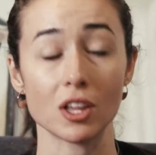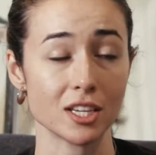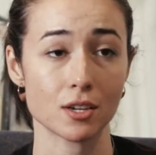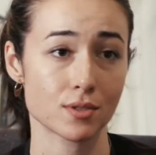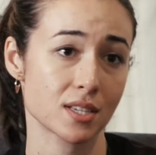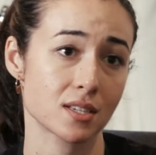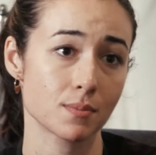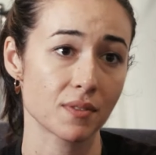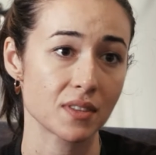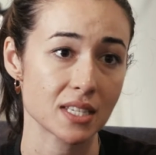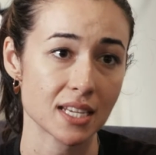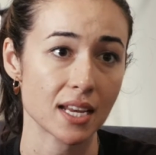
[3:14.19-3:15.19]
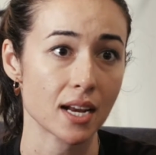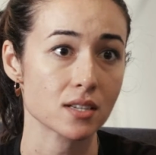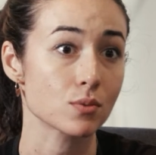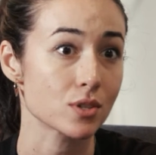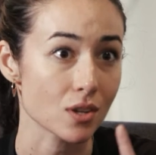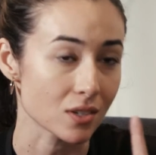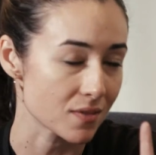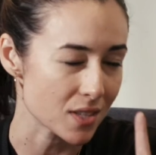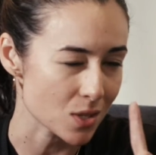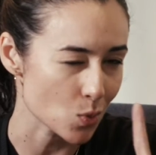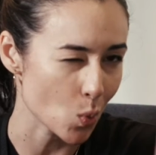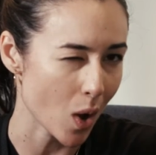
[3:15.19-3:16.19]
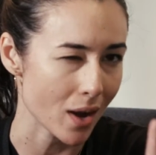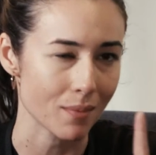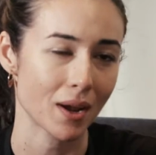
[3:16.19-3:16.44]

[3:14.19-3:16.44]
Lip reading: ecosystem of the skin as a result of this one